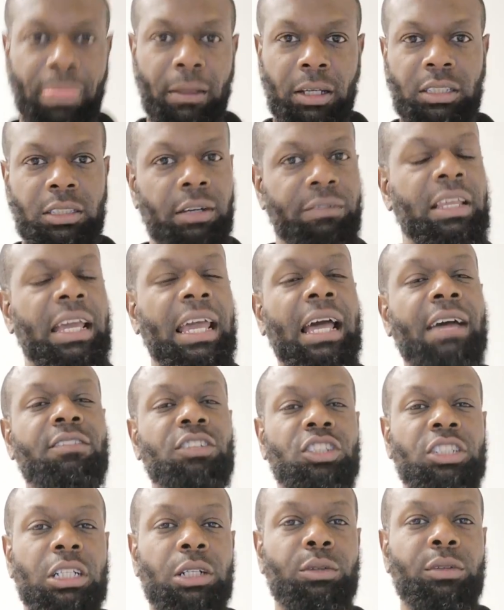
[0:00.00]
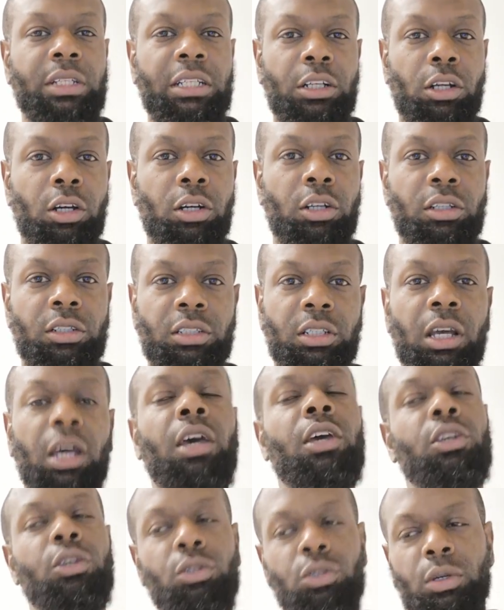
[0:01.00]
Stuff they haven't generally earned.
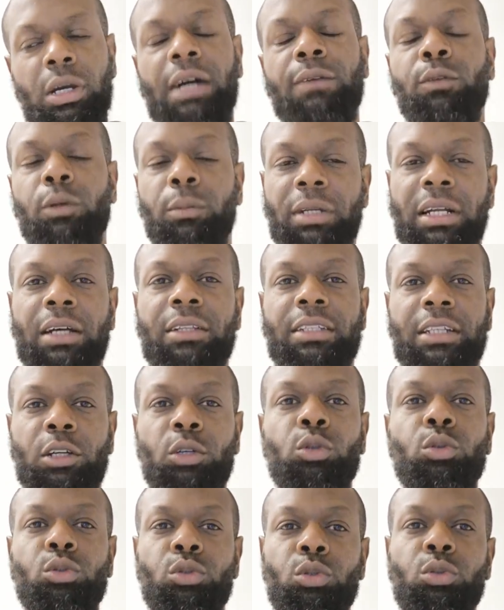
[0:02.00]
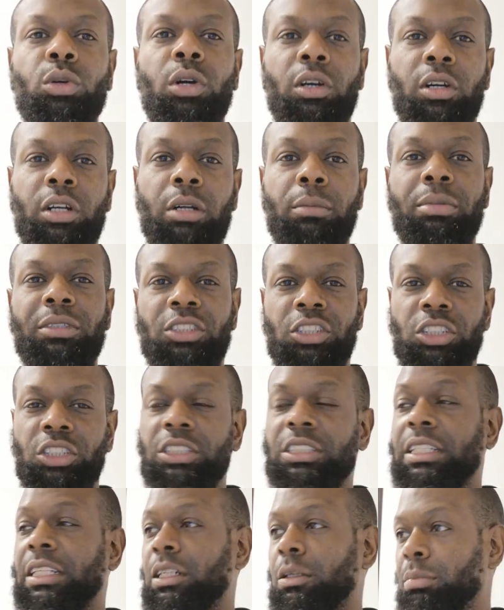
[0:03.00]
You do have women out there who do earn their
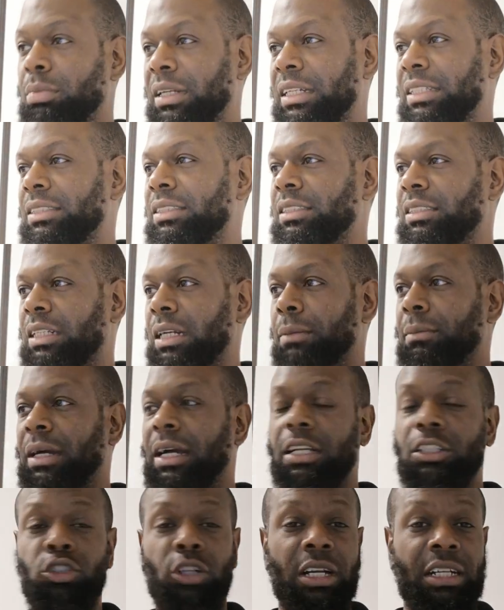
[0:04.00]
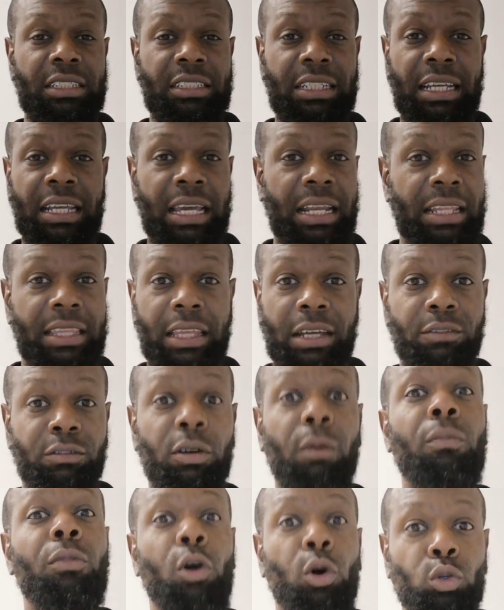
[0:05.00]
positions and their places. And I'm not trying to take anything
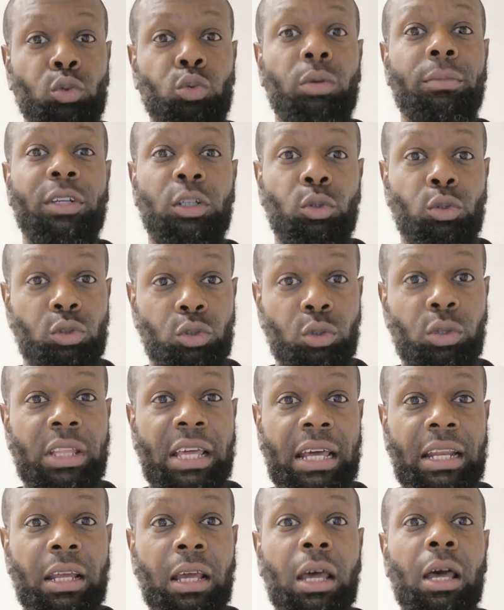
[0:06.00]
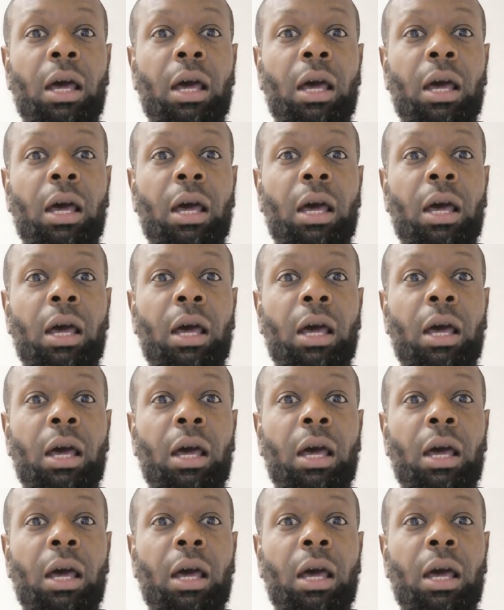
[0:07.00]
from those women who do that.